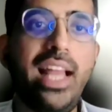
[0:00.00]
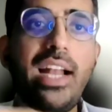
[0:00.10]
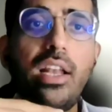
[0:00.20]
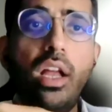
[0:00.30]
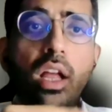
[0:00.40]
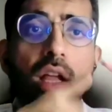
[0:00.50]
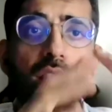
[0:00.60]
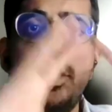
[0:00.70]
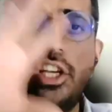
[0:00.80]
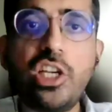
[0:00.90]
But that
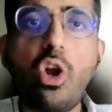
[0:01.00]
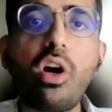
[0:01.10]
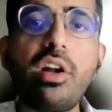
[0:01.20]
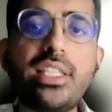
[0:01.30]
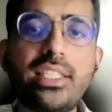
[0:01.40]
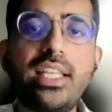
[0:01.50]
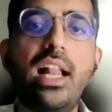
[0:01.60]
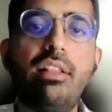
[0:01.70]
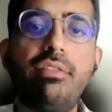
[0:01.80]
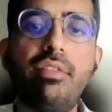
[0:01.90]
the DigiLocker
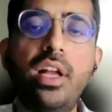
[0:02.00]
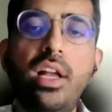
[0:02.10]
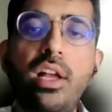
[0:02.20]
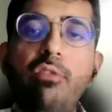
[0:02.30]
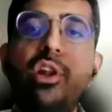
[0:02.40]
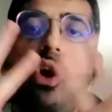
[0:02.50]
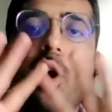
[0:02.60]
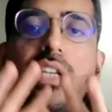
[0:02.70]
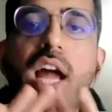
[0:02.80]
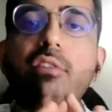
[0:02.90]
itself will
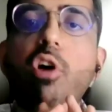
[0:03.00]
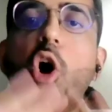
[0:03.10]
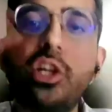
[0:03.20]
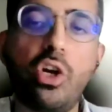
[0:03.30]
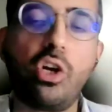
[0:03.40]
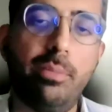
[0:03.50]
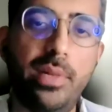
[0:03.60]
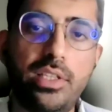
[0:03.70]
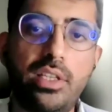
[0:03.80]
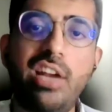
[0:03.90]
not have all the
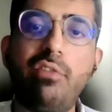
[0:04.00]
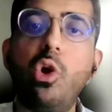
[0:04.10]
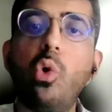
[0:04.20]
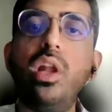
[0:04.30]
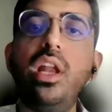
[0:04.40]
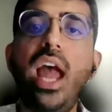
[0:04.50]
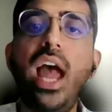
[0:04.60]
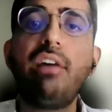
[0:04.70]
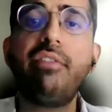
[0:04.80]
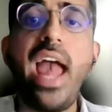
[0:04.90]
documents. It will
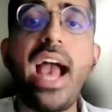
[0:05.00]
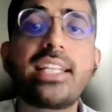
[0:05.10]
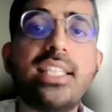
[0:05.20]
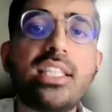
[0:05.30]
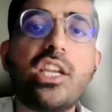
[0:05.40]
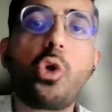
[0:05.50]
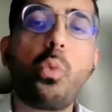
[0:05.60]
only have access